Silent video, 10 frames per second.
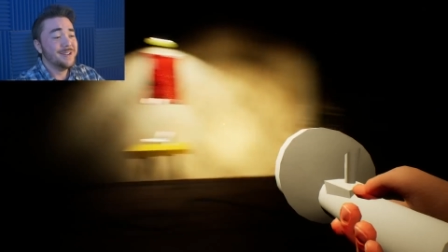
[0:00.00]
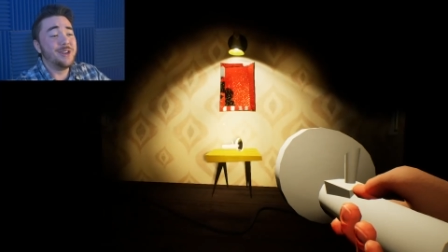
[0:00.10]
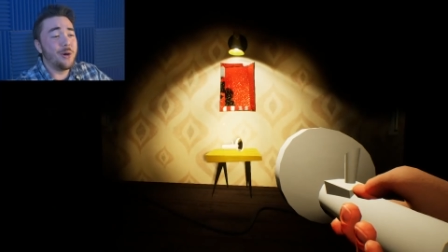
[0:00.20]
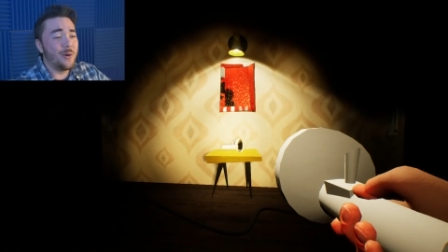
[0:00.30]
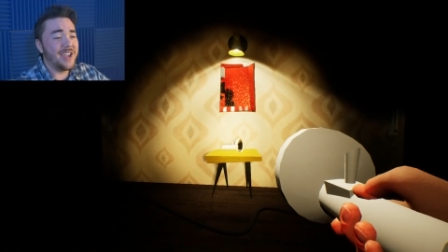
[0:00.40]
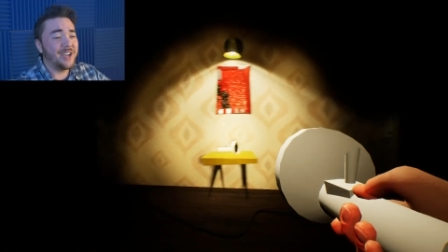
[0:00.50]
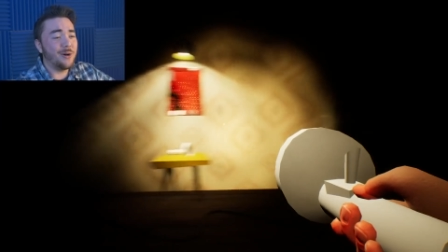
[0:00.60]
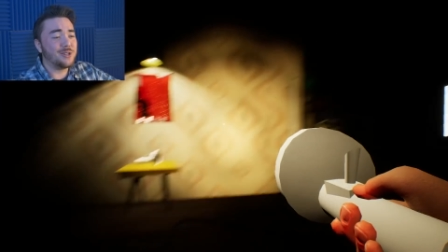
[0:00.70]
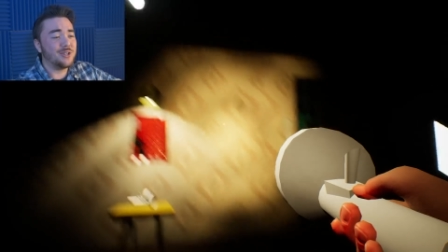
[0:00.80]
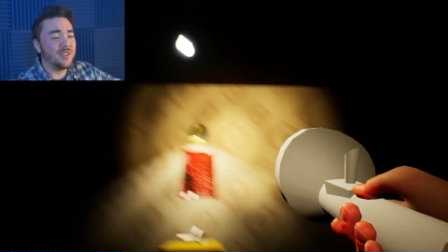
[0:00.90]
Do we go
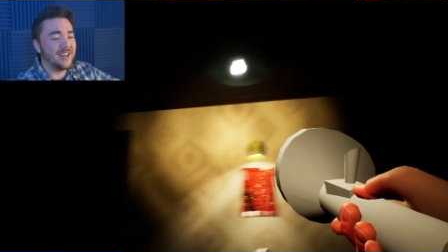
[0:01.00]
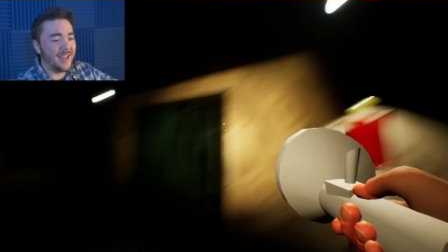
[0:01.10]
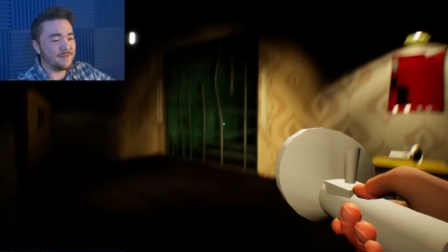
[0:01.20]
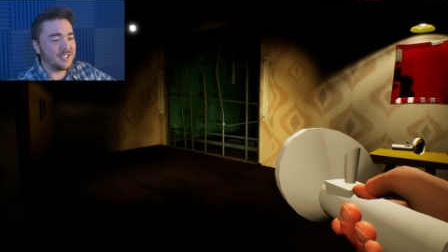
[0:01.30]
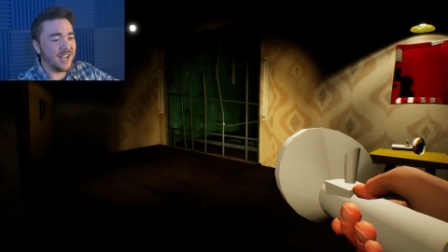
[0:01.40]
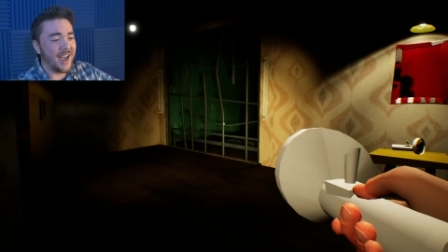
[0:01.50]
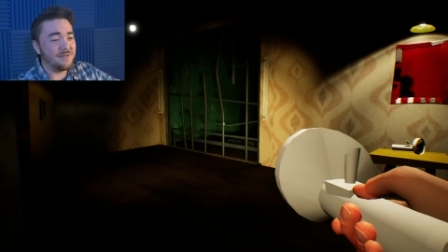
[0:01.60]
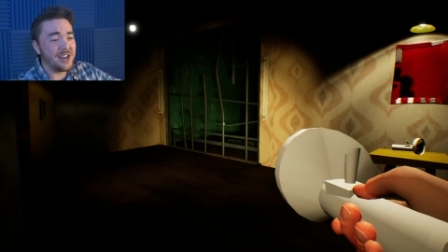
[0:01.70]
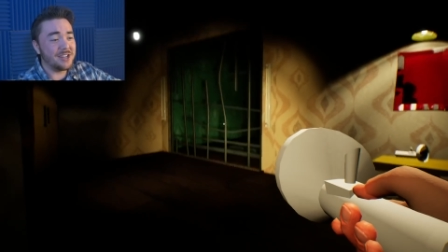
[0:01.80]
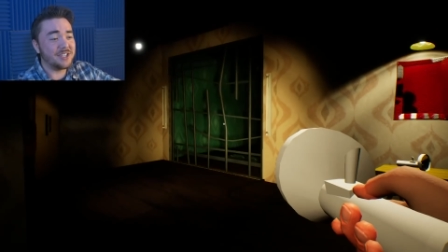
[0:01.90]
to the left side
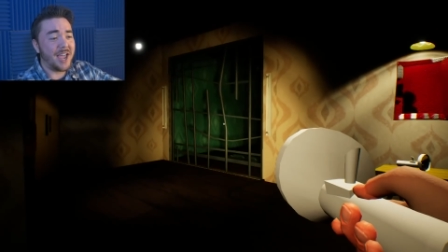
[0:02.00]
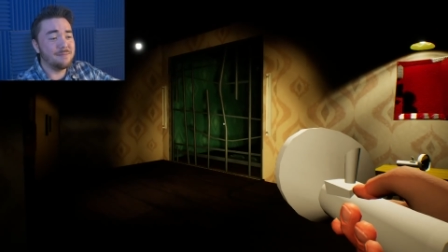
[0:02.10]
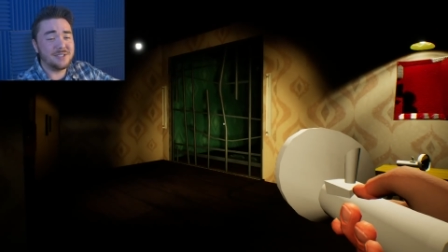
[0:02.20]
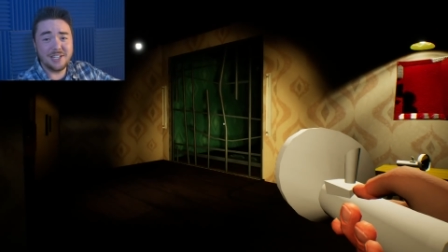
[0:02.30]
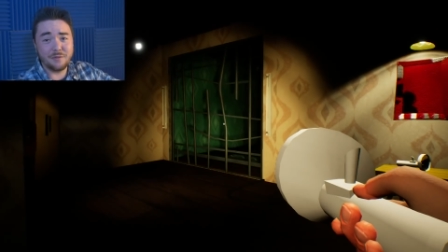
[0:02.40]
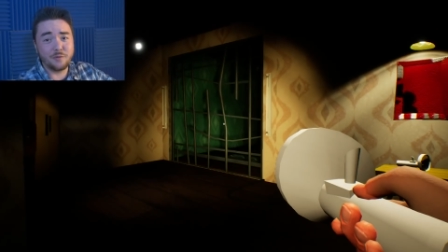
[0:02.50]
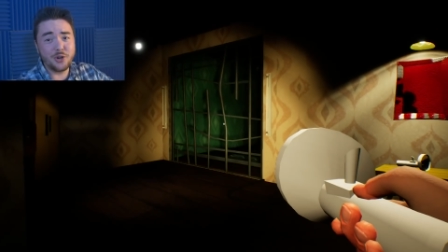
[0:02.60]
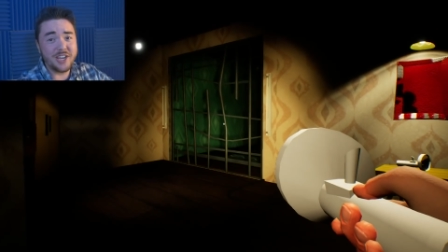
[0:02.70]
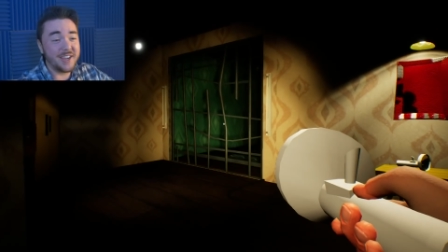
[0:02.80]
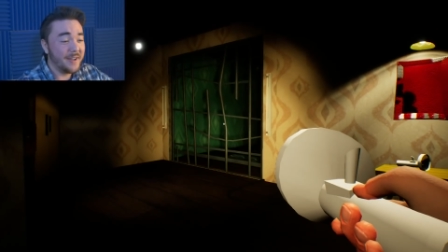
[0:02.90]
that is empty,
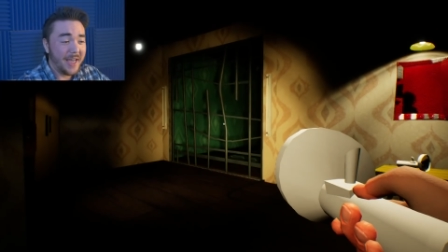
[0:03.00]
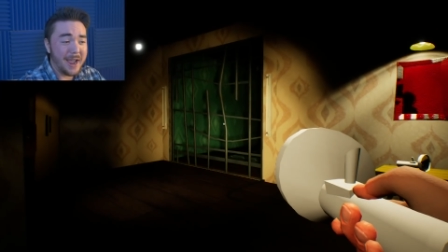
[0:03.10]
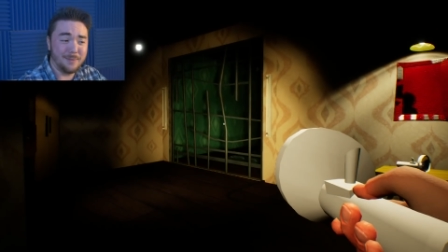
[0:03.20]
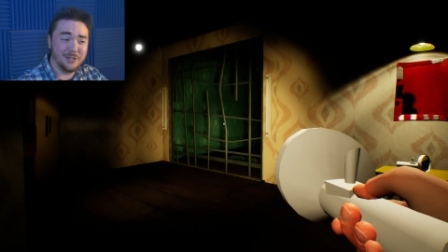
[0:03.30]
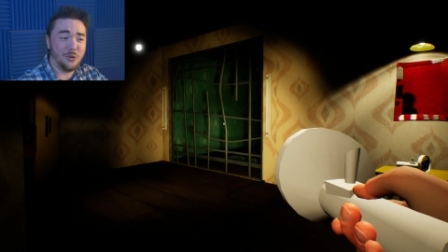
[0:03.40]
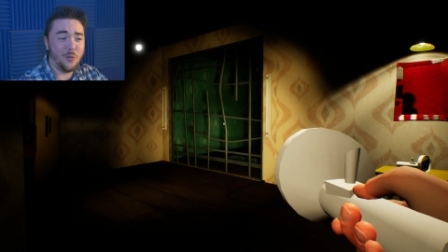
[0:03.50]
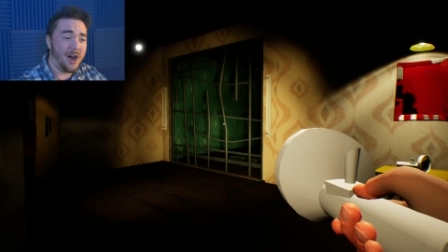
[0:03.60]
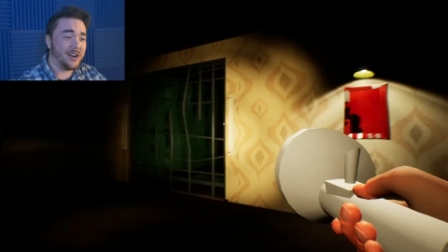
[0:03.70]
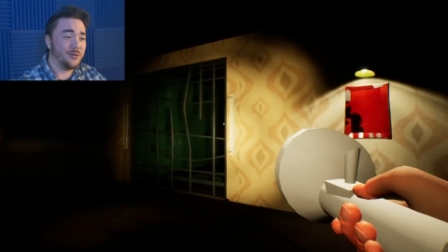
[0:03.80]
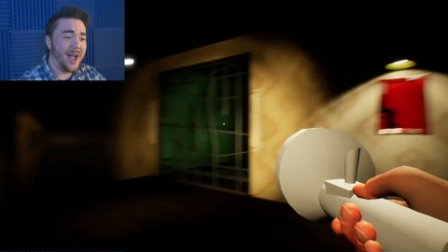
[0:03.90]
free, able to
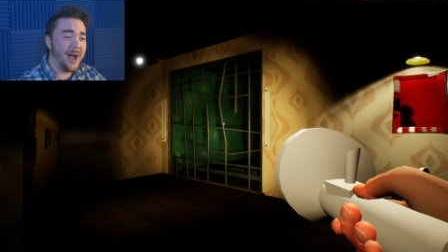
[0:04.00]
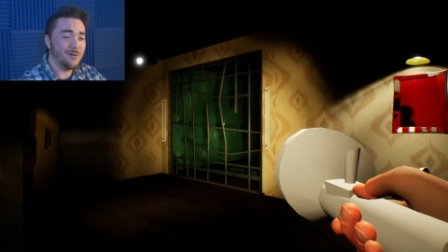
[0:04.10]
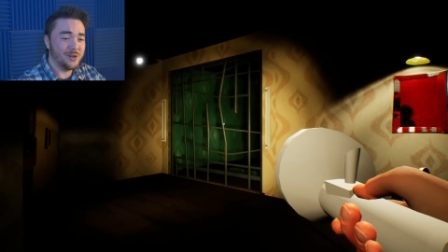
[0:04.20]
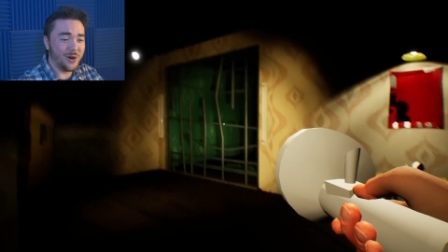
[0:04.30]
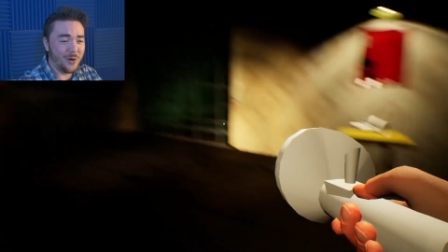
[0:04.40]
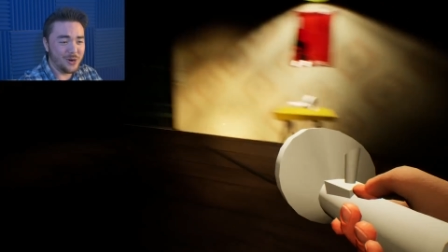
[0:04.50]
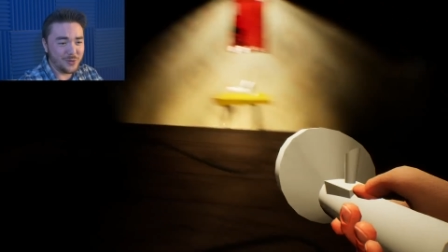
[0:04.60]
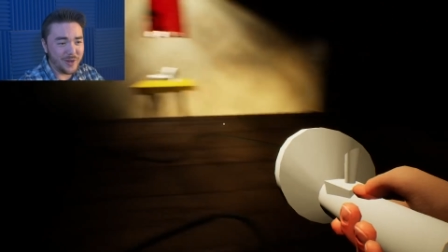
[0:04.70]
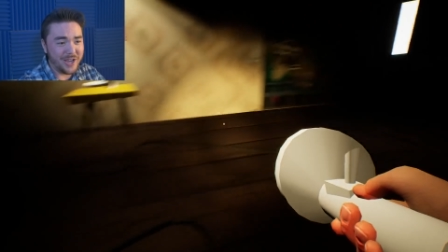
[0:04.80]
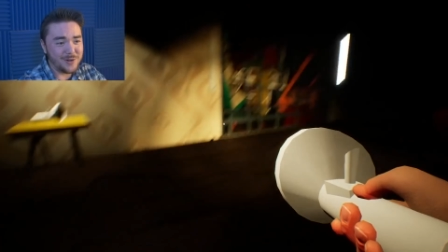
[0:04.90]
walk around, or do
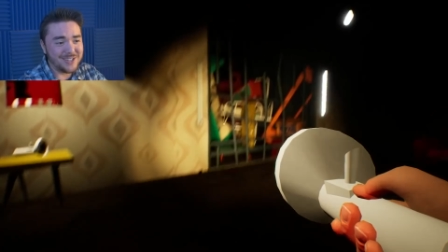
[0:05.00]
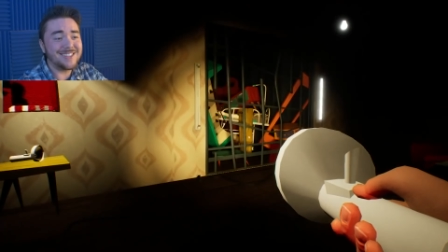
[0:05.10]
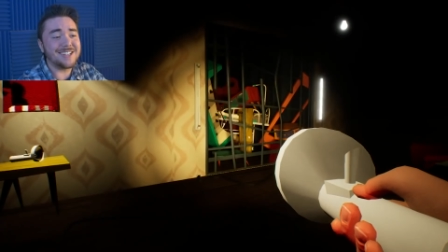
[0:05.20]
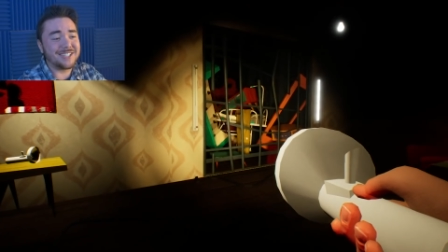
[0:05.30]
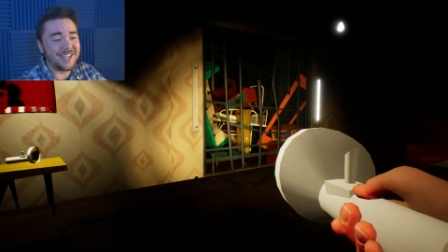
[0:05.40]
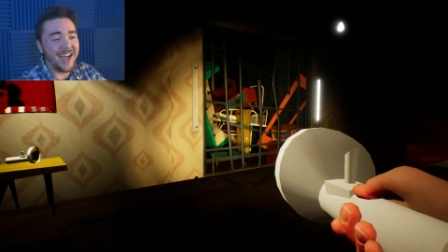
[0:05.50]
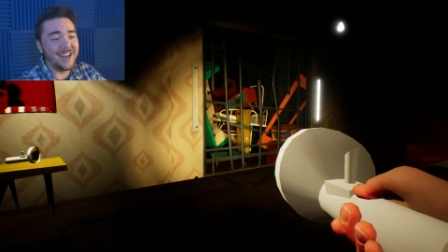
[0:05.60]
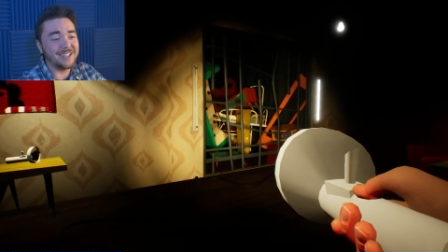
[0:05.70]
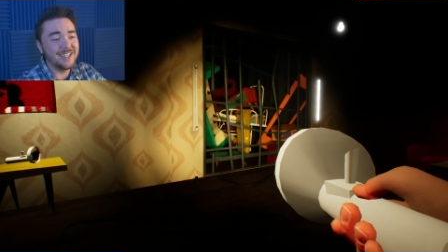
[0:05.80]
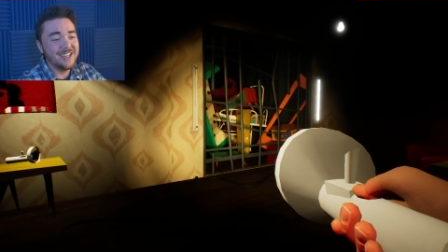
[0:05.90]
we go to this
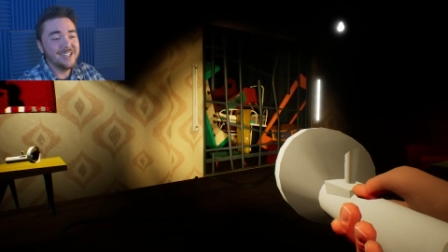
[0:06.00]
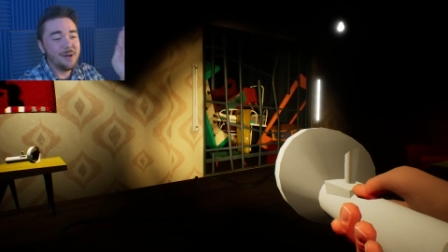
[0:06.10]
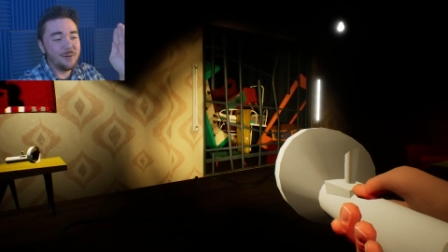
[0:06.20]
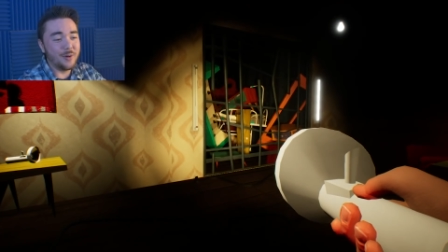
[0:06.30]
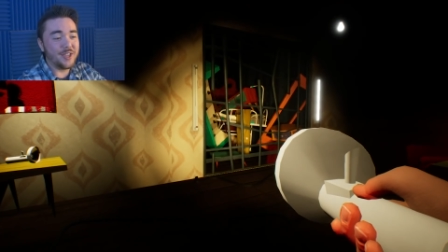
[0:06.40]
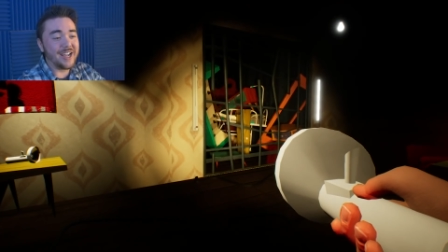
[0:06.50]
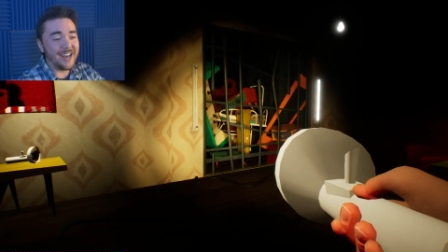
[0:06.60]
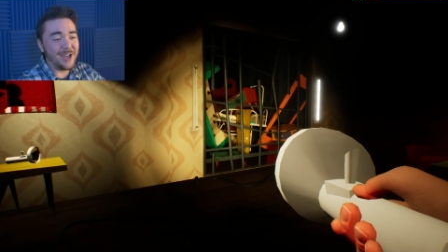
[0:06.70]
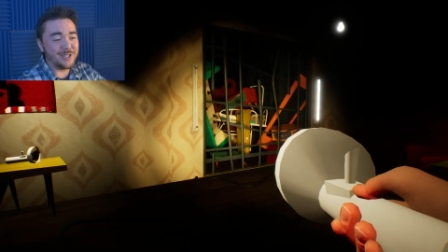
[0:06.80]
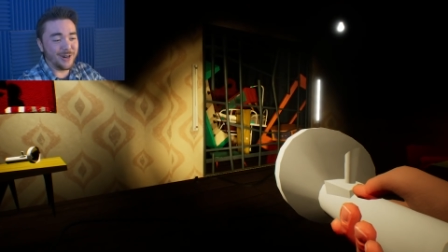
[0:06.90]
side with the
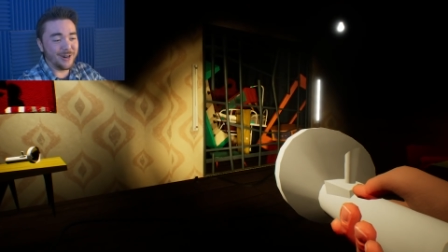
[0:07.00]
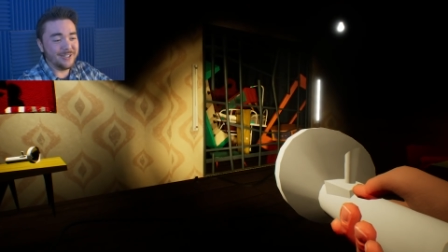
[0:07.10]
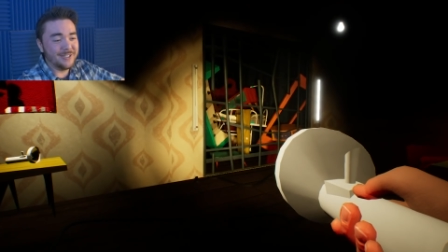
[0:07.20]
clutter?